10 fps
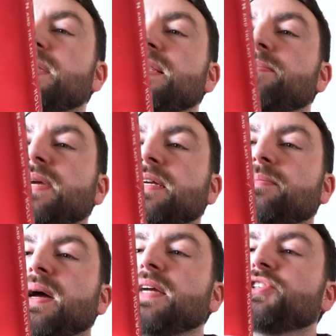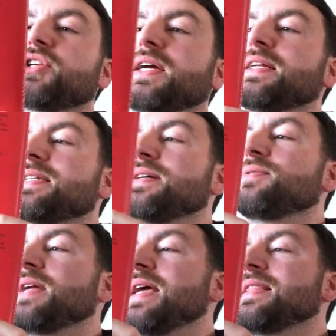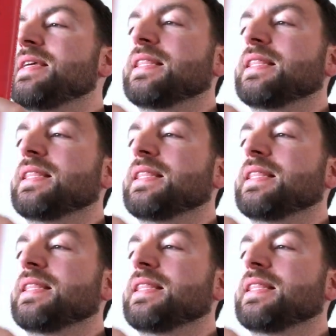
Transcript: me The Big Goodbye, Chinatown, and The